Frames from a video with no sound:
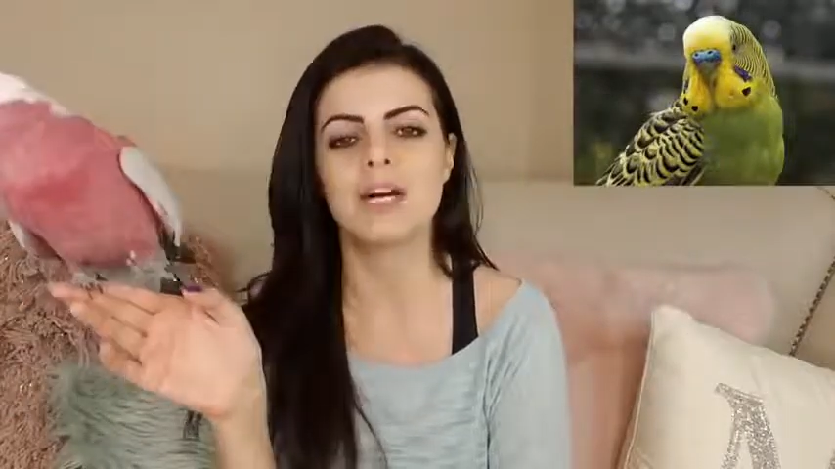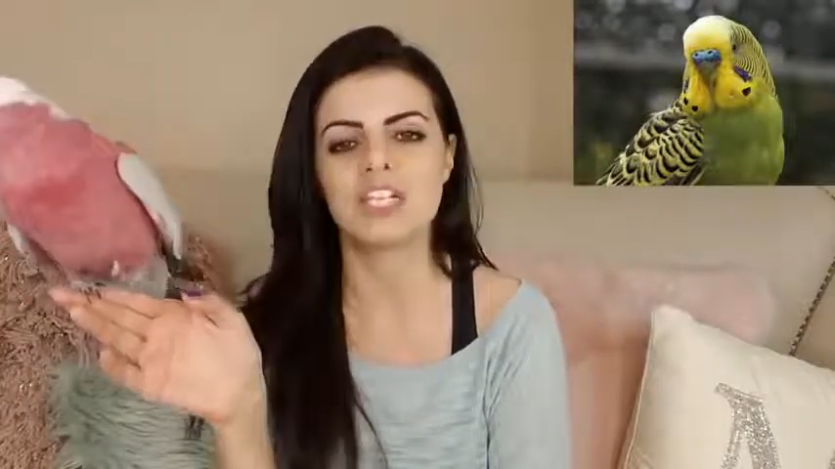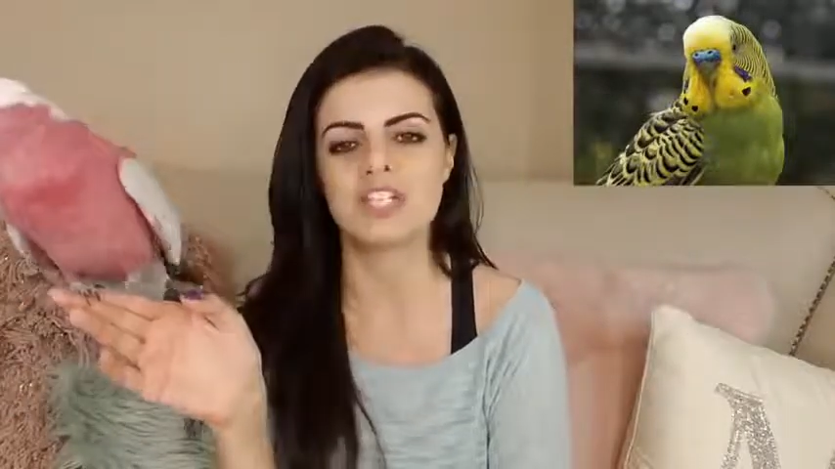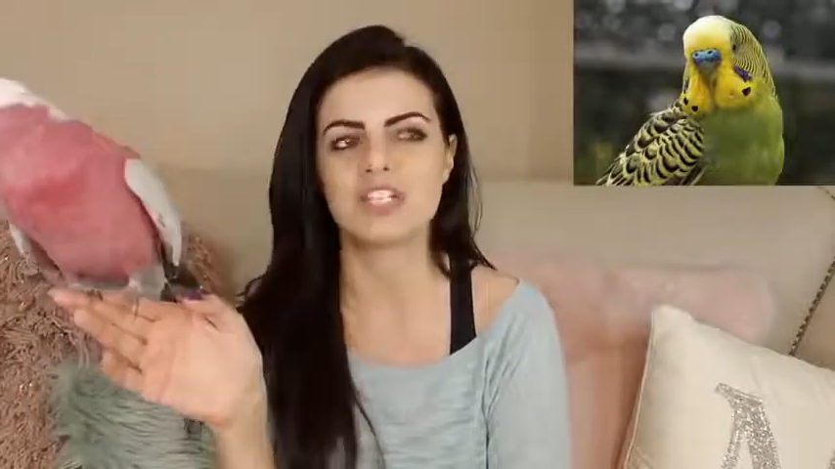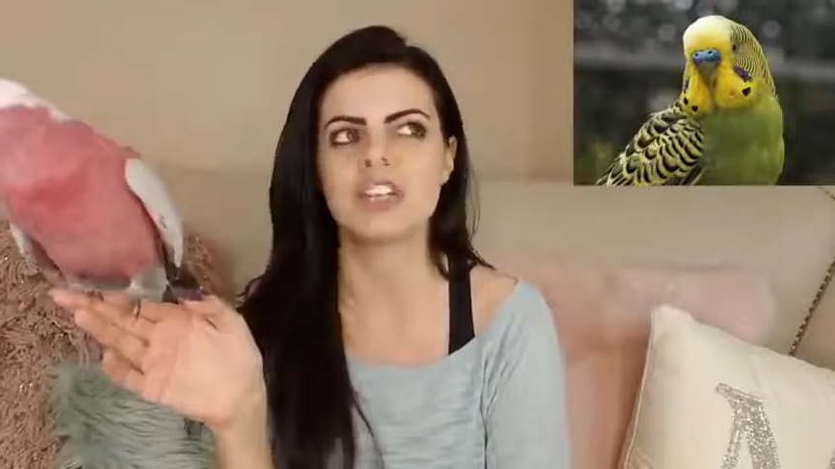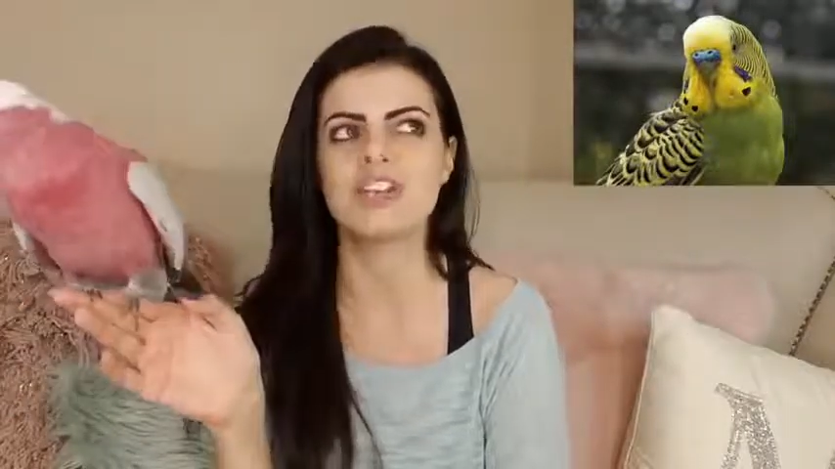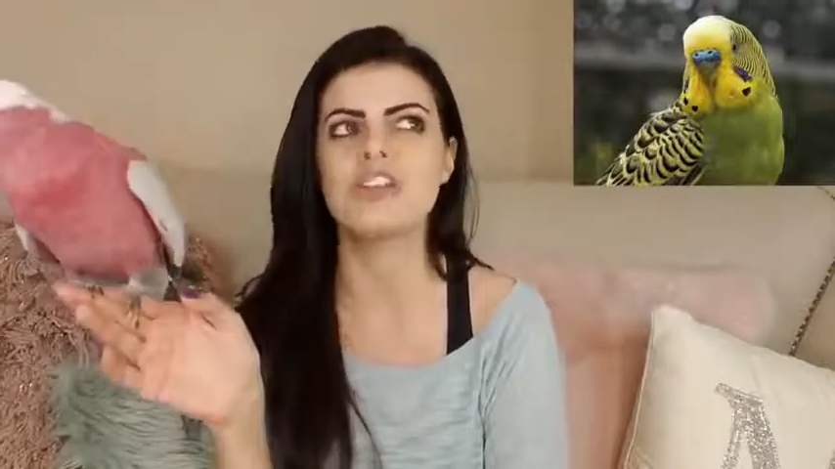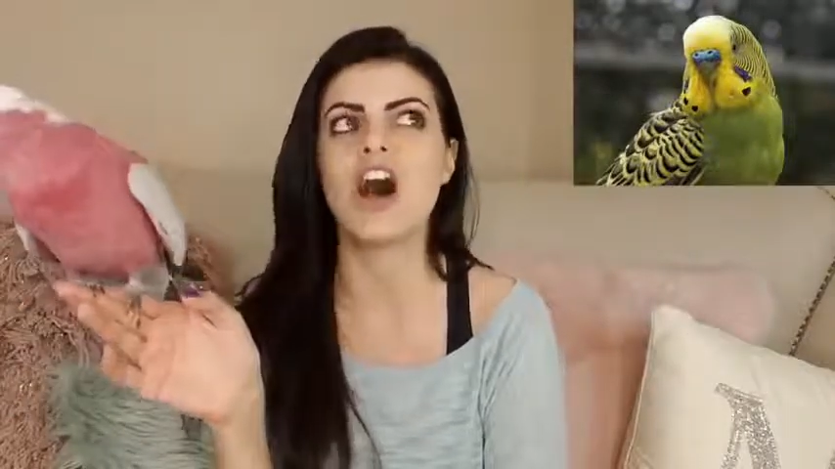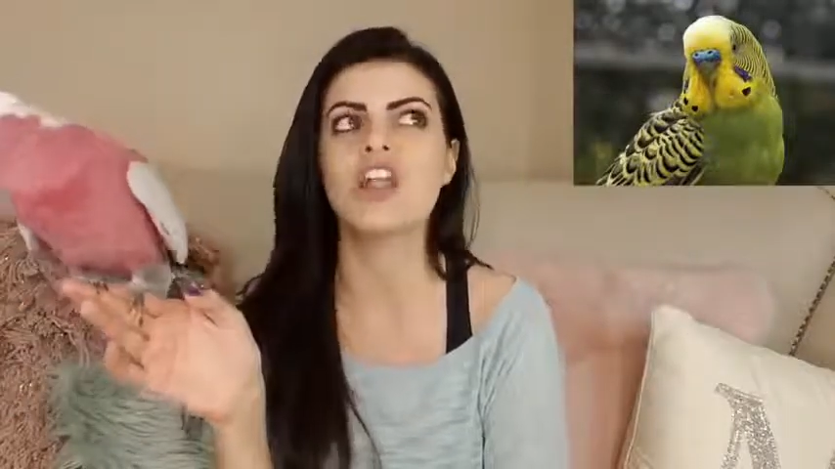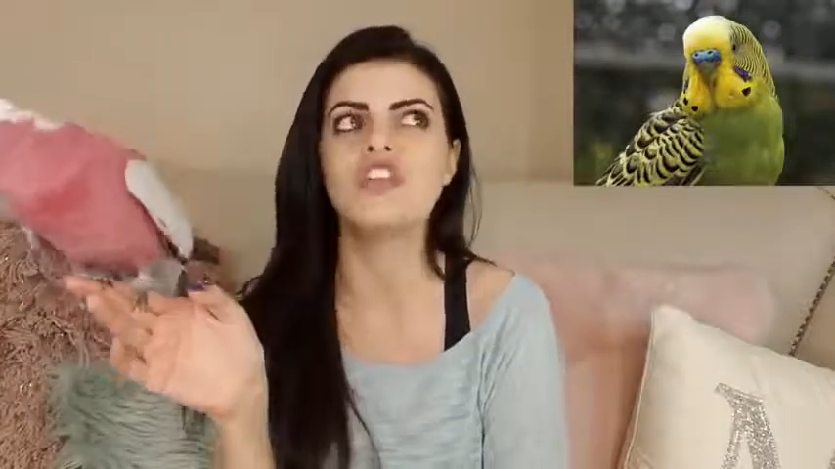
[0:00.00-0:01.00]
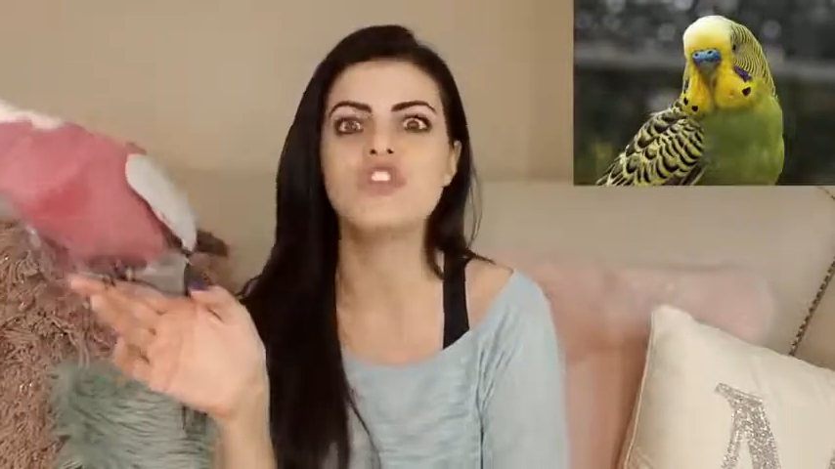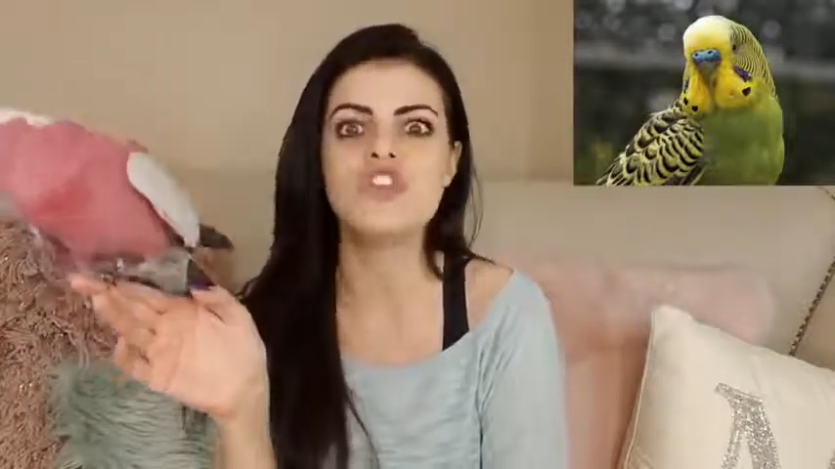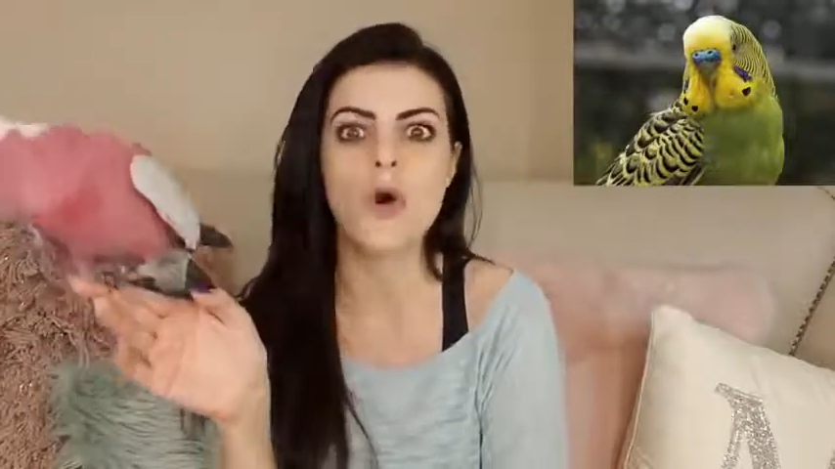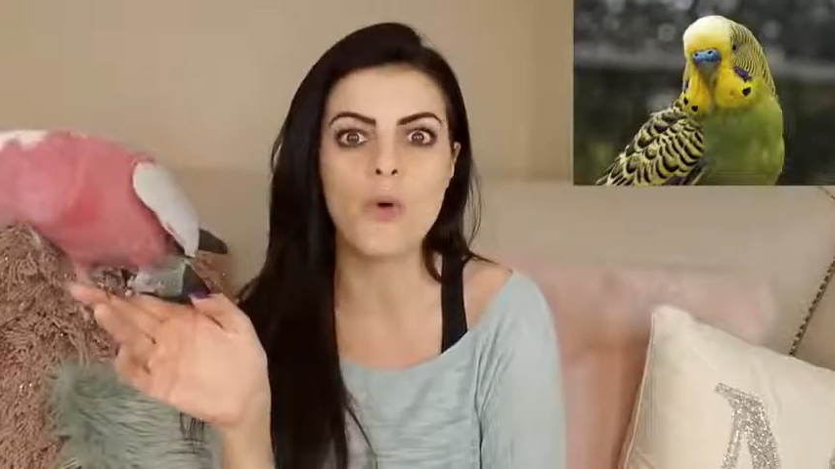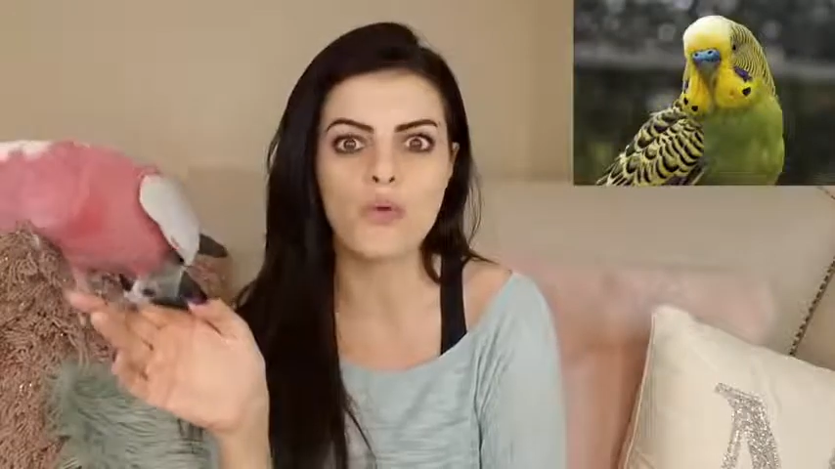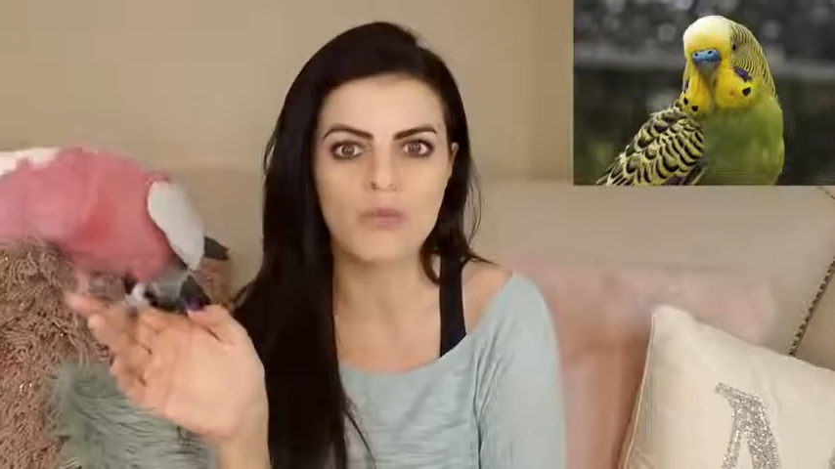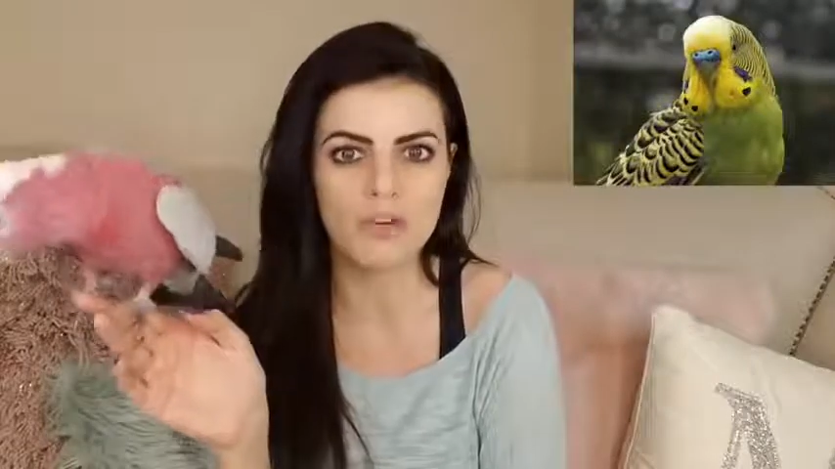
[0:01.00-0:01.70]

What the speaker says: budgies are not known